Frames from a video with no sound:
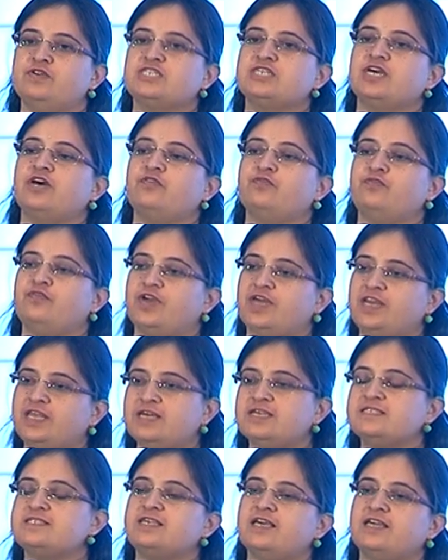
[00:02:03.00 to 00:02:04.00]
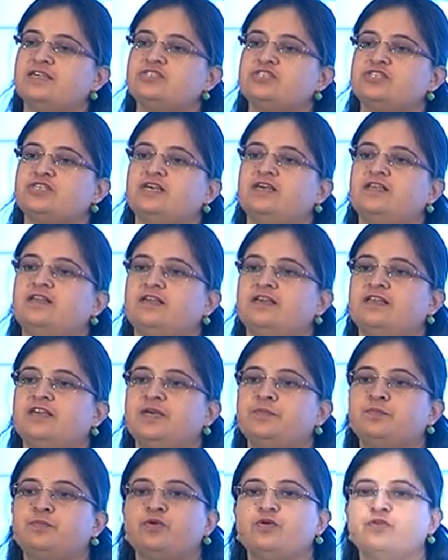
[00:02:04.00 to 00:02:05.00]
which are very essential in
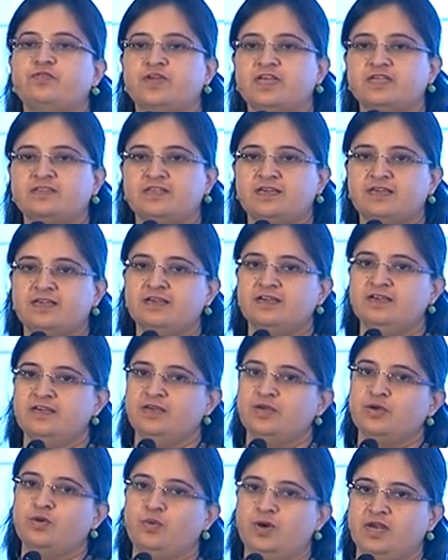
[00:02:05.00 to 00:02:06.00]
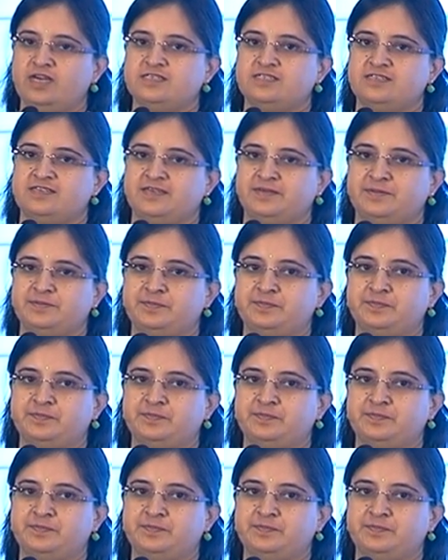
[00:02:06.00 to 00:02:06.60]
improving the quality.